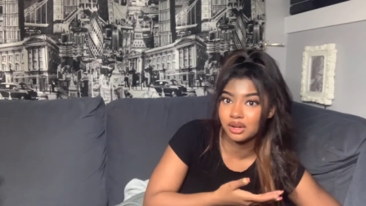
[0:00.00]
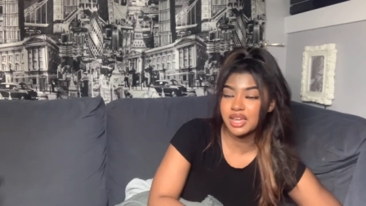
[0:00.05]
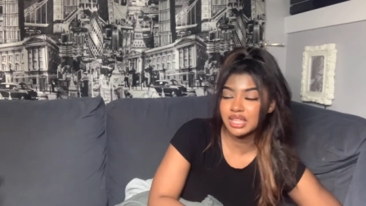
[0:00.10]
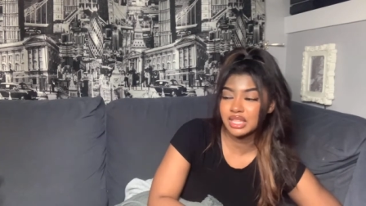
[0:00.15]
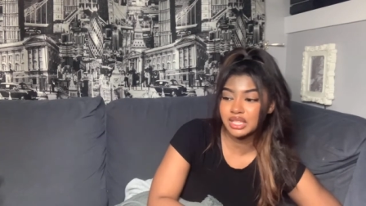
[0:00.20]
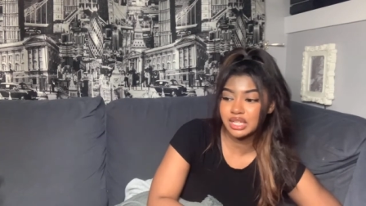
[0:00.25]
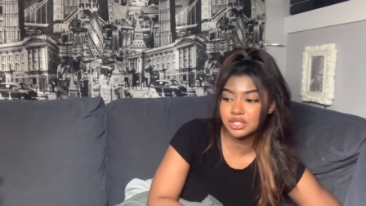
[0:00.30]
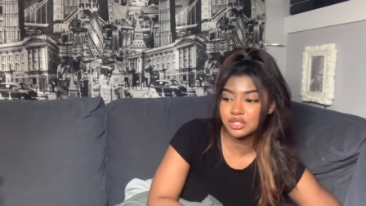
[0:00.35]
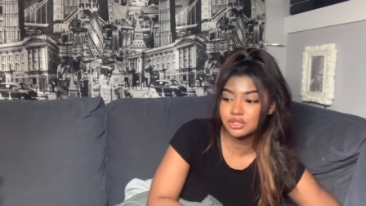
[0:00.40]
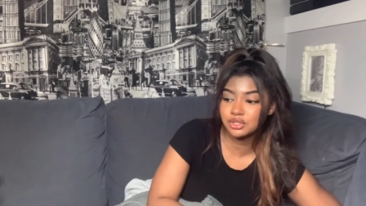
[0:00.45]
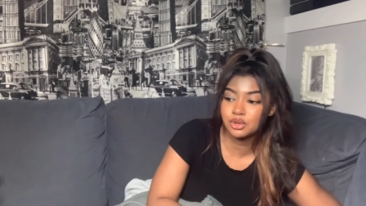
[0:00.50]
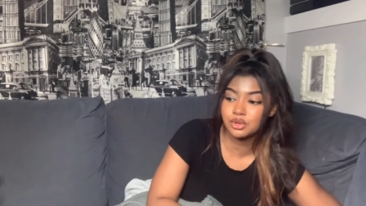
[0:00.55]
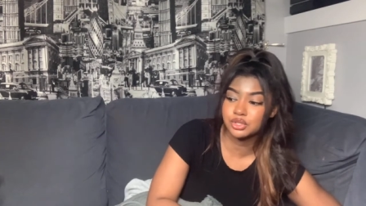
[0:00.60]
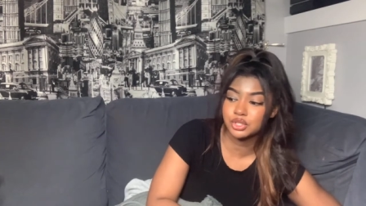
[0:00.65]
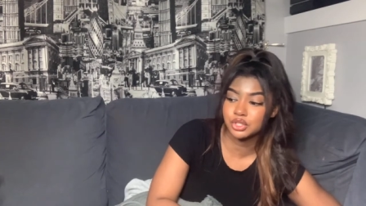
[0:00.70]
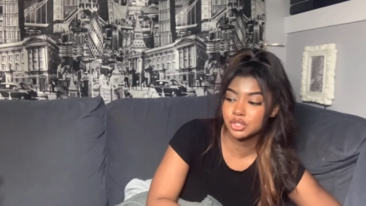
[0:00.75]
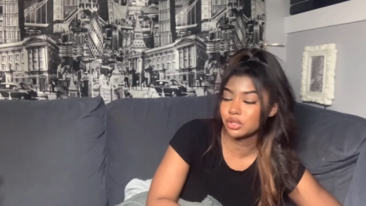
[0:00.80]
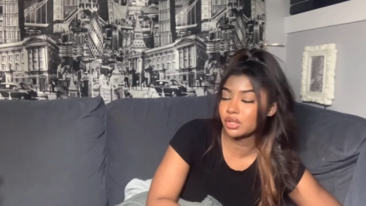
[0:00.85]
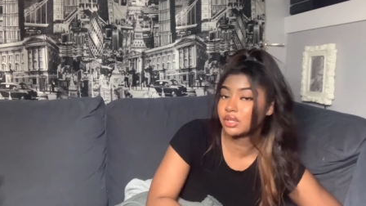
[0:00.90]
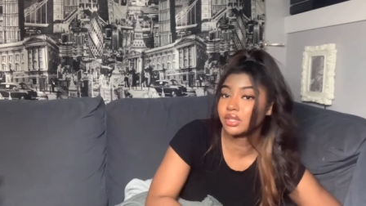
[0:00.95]
I think that just goes to
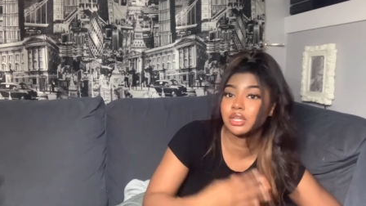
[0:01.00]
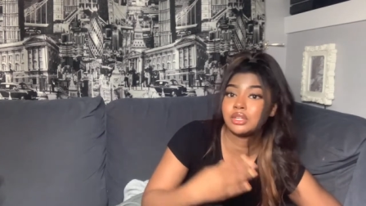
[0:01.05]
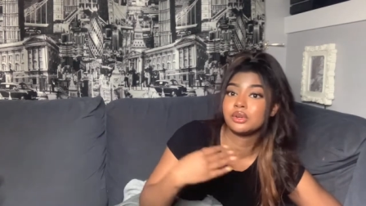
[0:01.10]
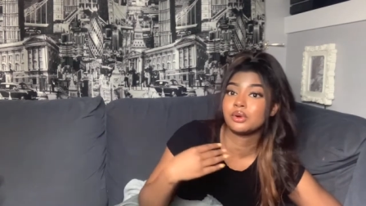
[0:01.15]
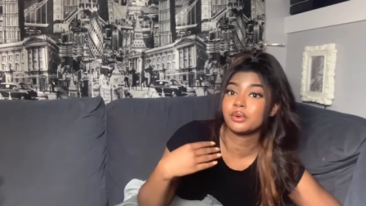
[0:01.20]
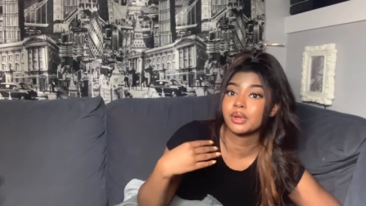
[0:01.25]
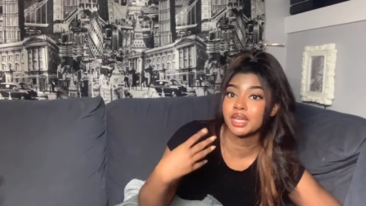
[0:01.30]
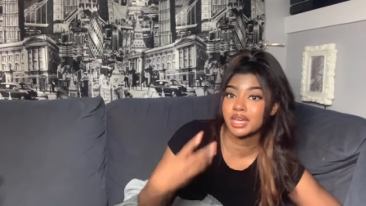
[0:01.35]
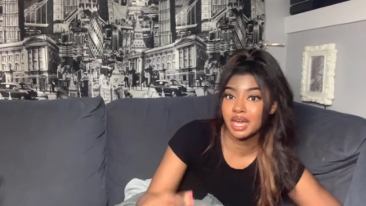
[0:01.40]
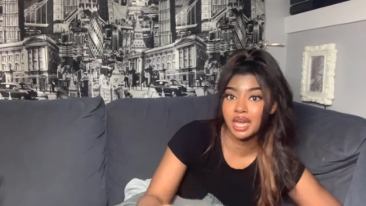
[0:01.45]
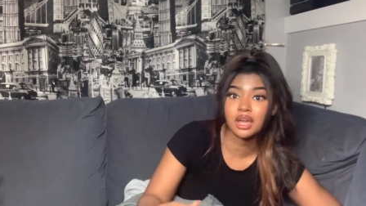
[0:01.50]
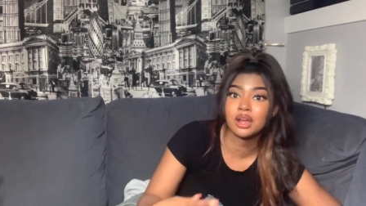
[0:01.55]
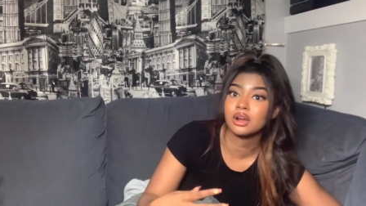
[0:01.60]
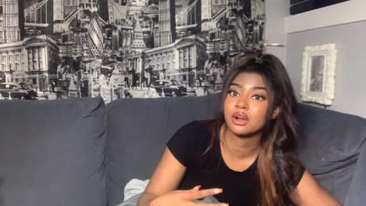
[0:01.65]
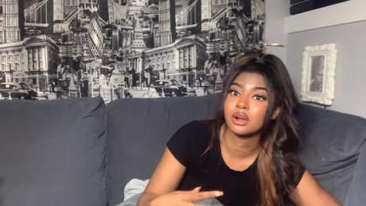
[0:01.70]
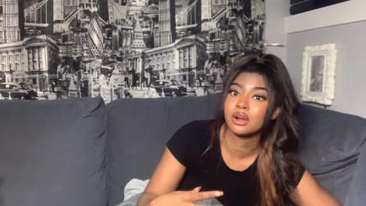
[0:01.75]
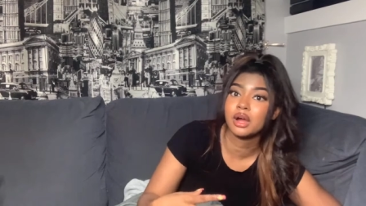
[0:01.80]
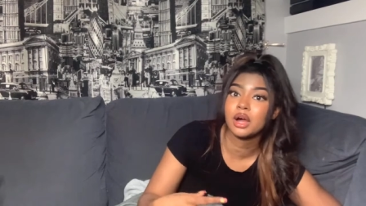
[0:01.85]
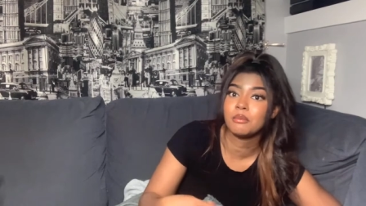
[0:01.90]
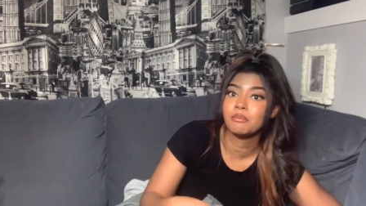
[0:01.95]
show that they don't
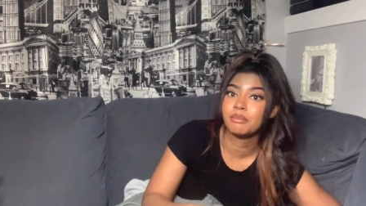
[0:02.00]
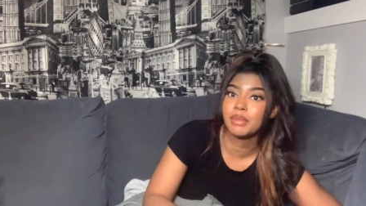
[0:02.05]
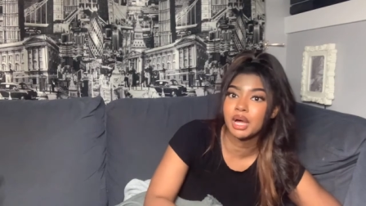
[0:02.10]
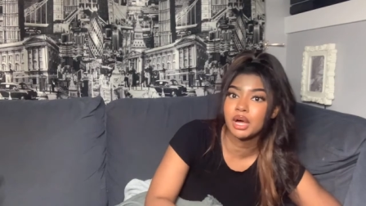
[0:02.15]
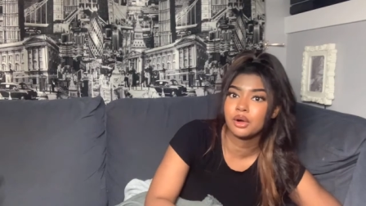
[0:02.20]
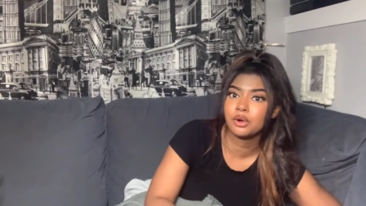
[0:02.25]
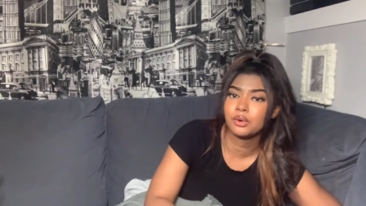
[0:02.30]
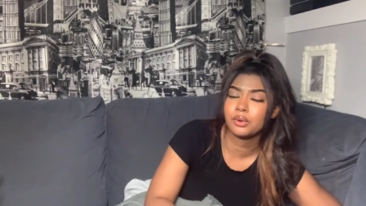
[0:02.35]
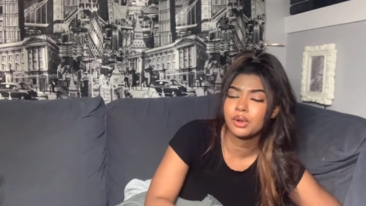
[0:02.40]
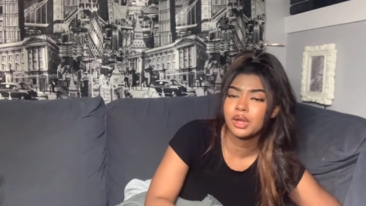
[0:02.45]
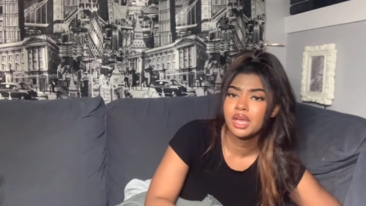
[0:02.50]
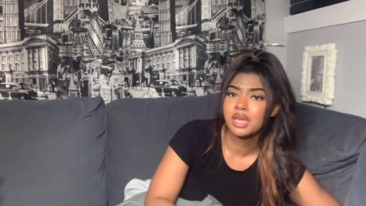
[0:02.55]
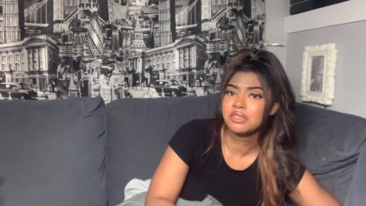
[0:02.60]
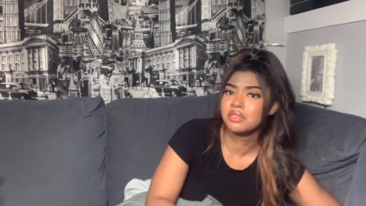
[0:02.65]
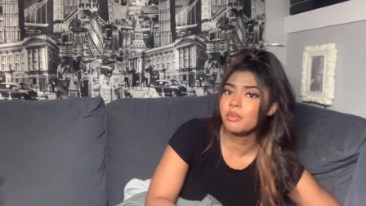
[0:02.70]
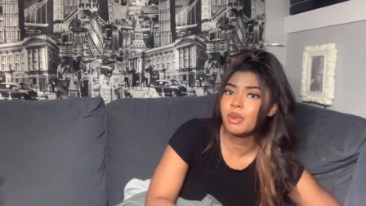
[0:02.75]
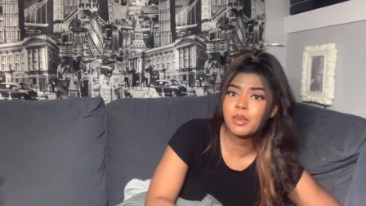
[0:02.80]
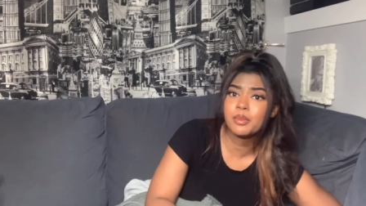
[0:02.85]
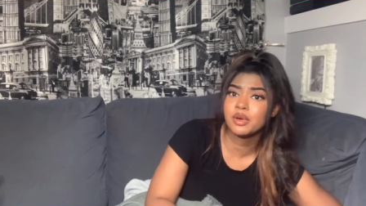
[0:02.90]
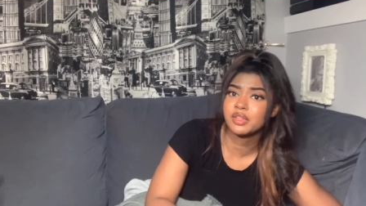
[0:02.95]
care about the
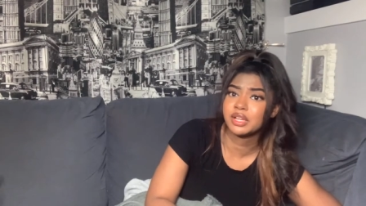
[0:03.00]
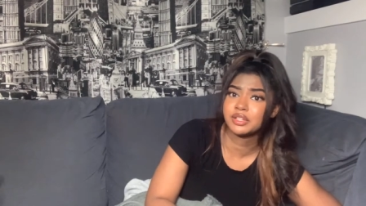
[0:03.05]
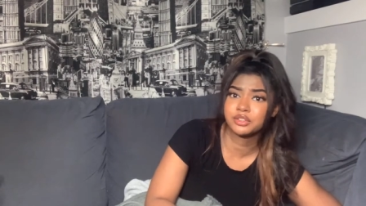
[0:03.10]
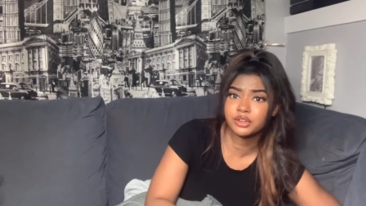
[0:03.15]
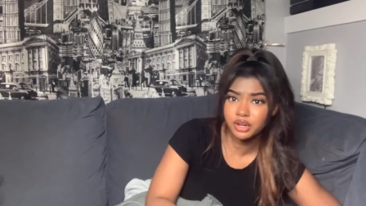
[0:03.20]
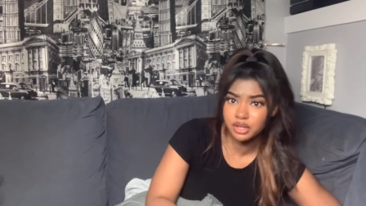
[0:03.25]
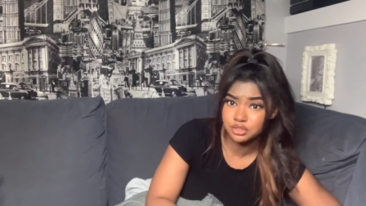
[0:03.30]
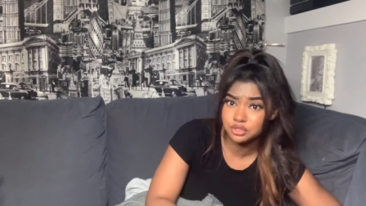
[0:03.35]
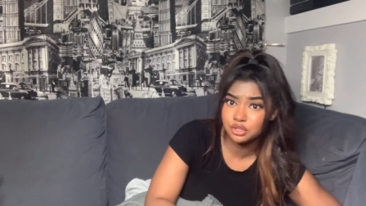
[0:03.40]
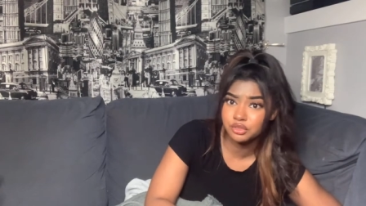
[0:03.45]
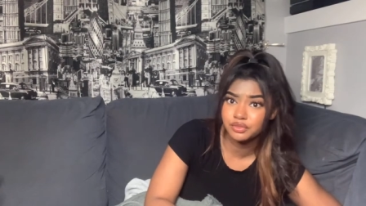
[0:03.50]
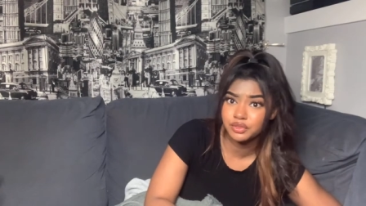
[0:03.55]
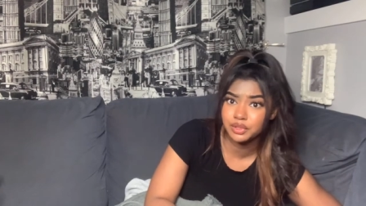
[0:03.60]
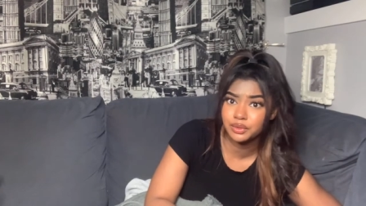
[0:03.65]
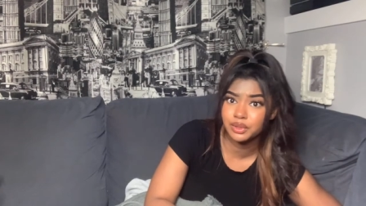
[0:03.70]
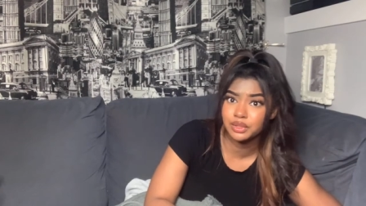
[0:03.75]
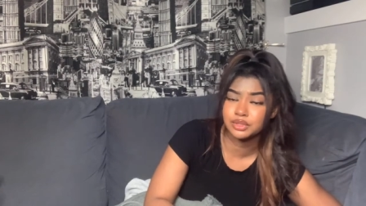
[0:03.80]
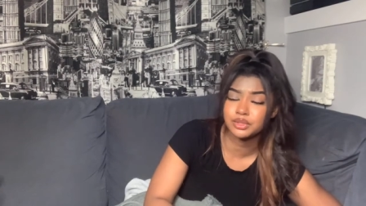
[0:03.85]
people that they're interviewing,